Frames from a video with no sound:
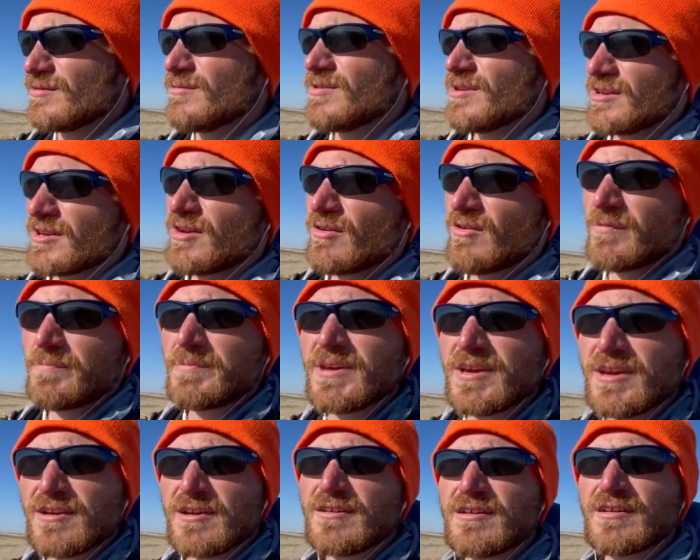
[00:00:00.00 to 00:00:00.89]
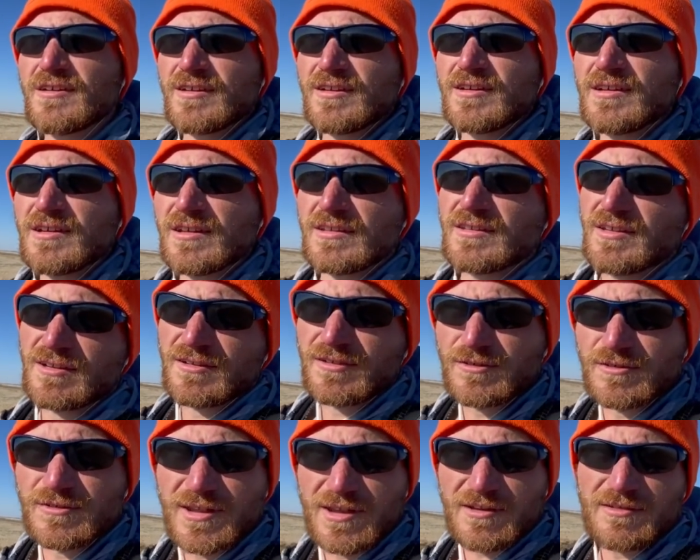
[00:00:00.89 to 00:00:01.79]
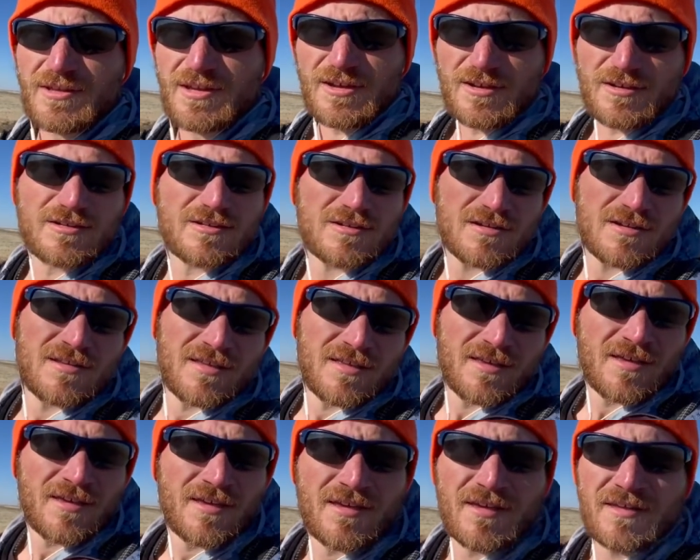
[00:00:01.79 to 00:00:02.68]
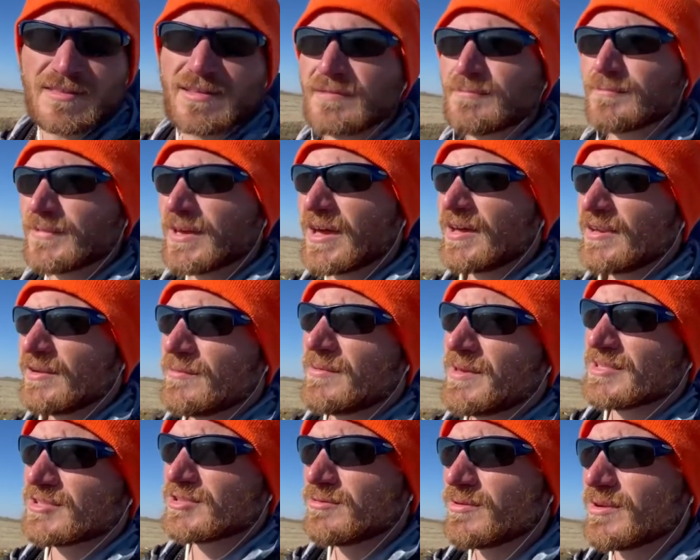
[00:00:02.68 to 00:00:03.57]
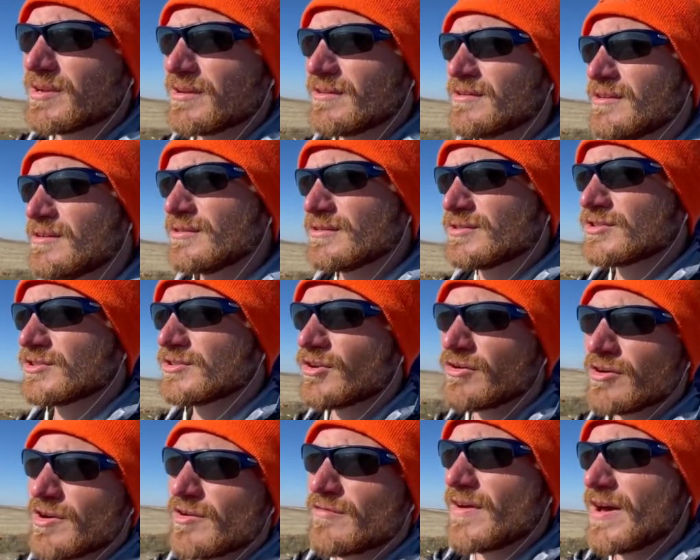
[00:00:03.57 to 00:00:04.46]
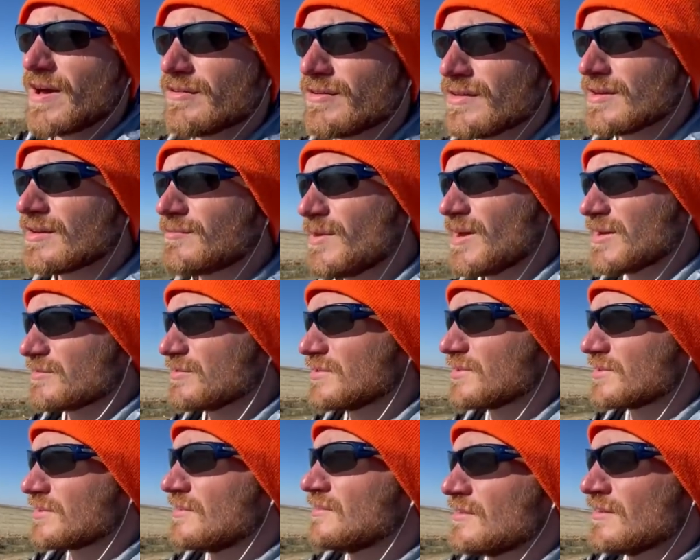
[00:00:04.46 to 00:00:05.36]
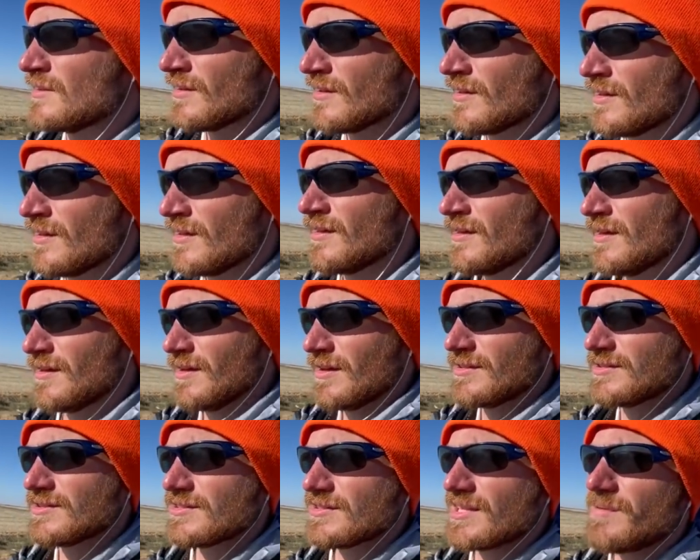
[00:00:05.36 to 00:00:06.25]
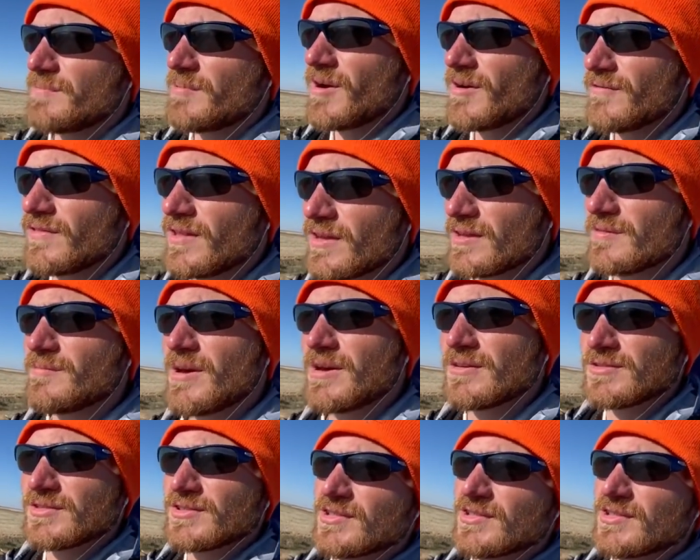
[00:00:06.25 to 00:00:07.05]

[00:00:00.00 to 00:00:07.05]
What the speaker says: go up here, and then a little down here, and kind of makes you wanna scurry around like a mouse, and step off like a mouse,